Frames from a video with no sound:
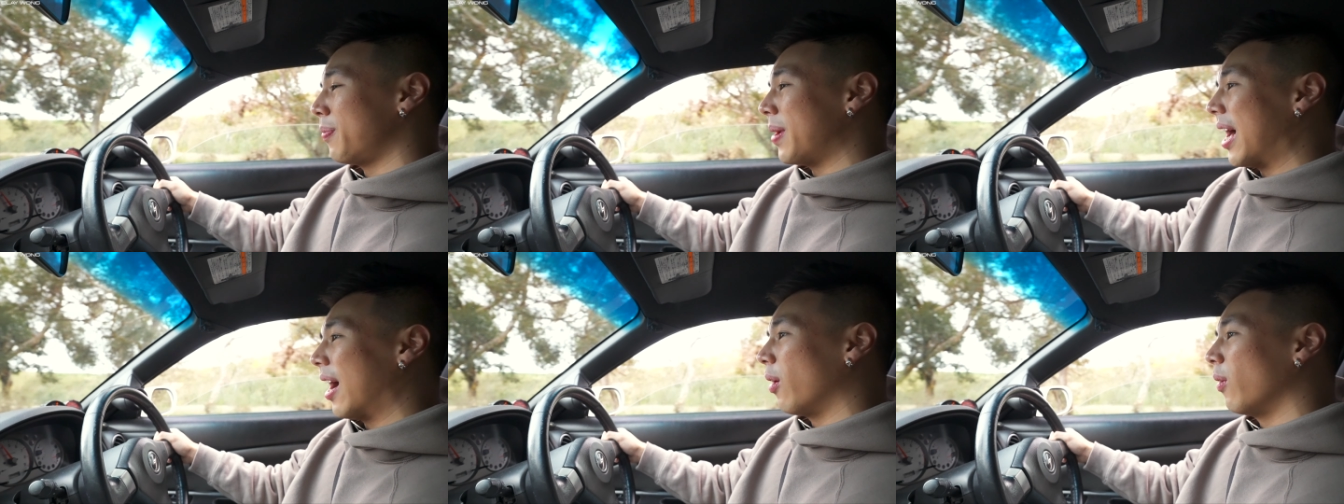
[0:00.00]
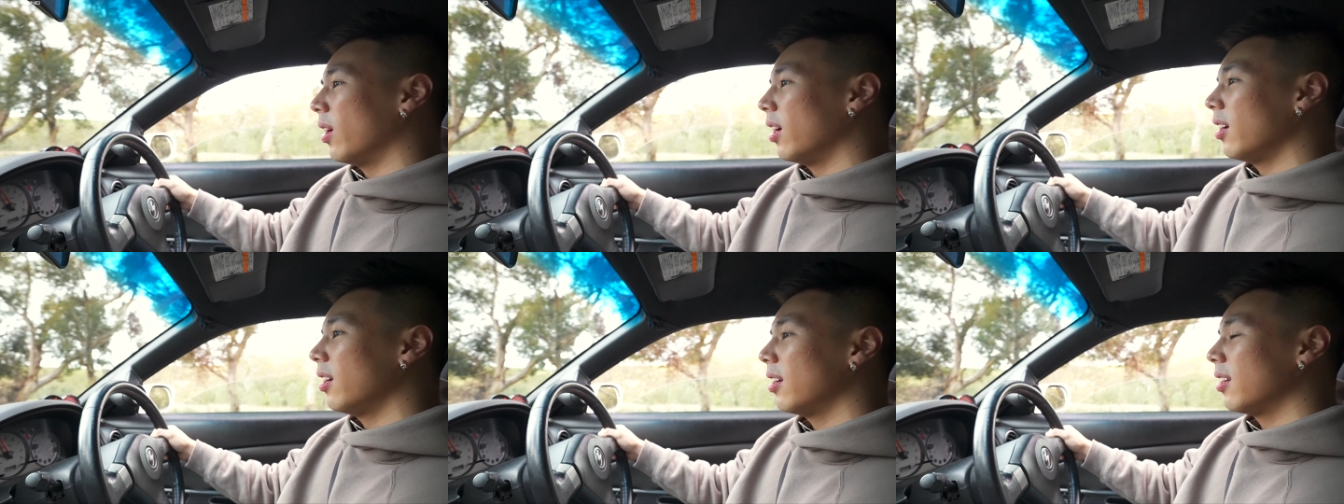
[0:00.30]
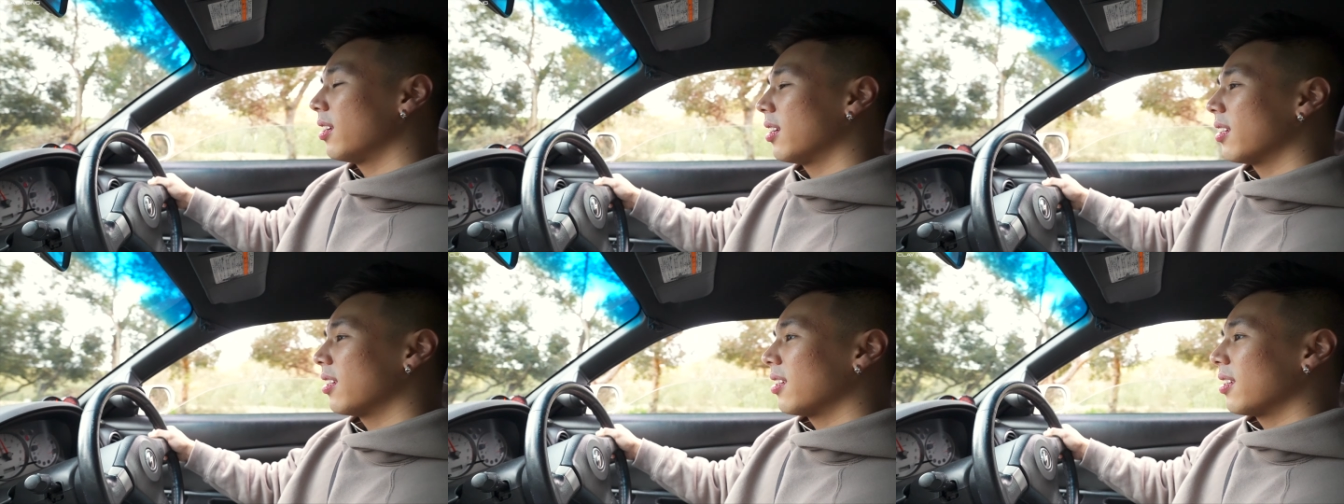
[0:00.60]
power
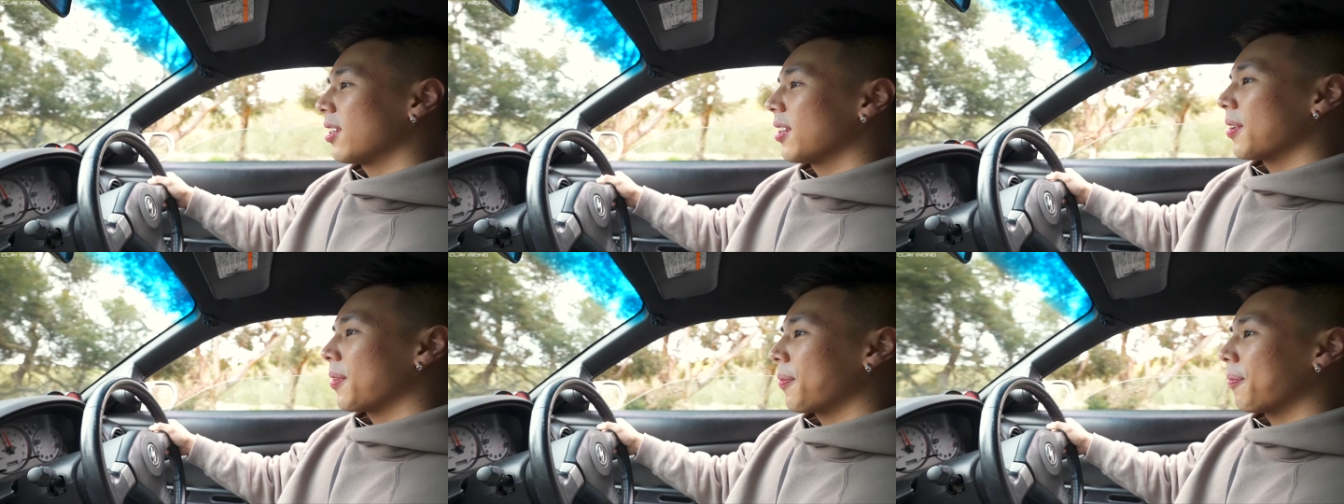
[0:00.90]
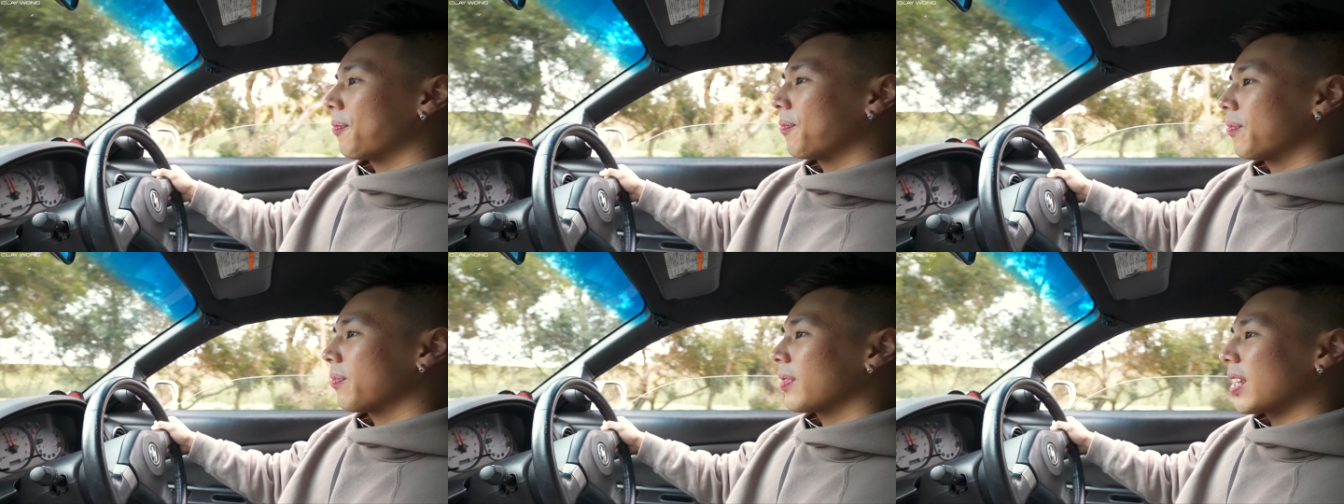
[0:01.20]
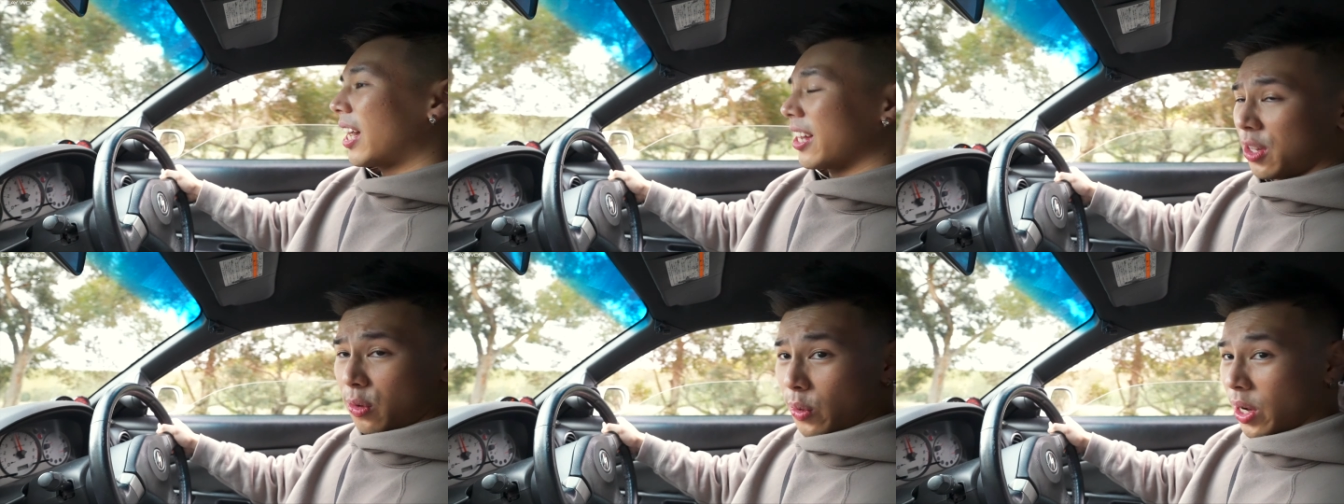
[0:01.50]

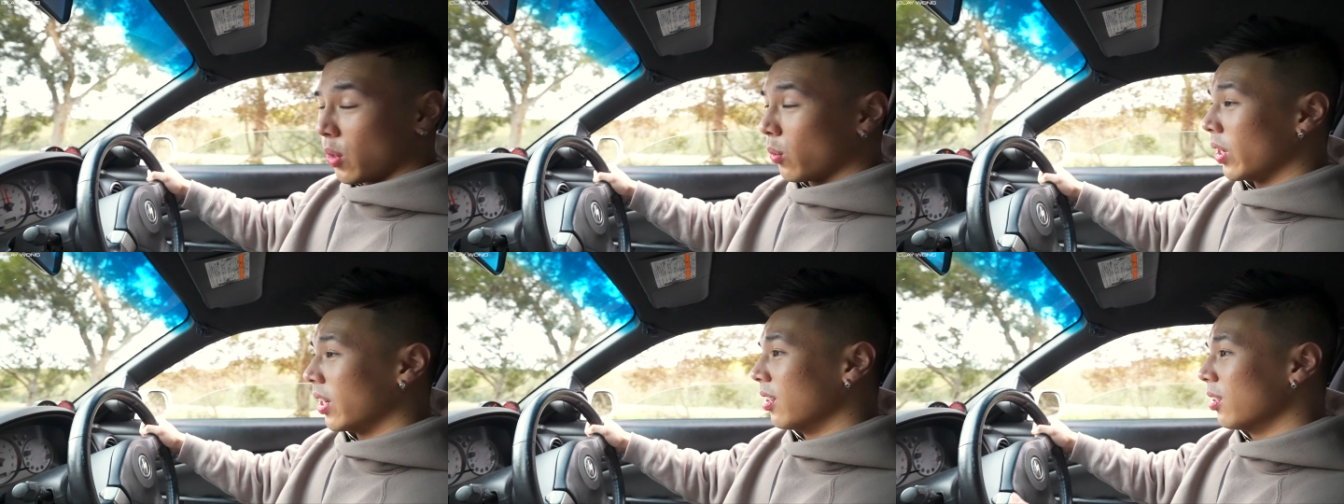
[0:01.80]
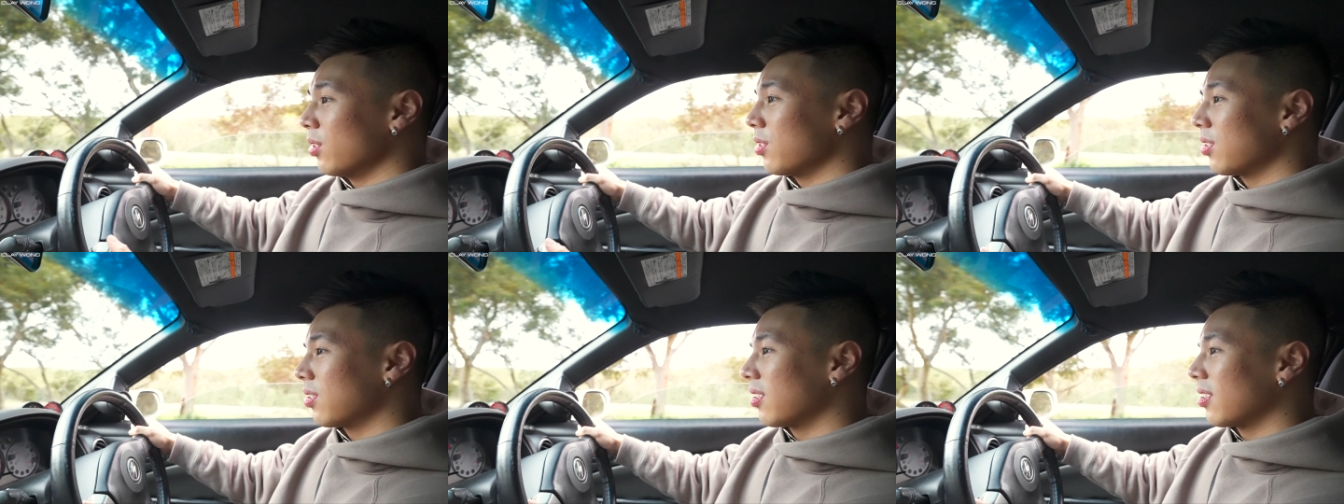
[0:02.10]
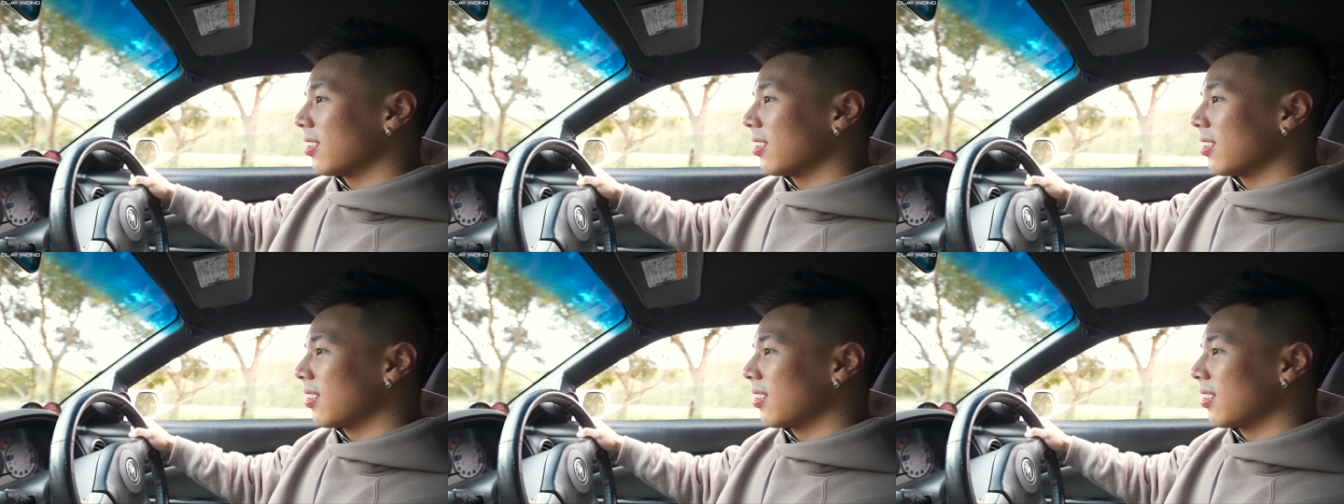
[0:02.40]
at the rear wheels.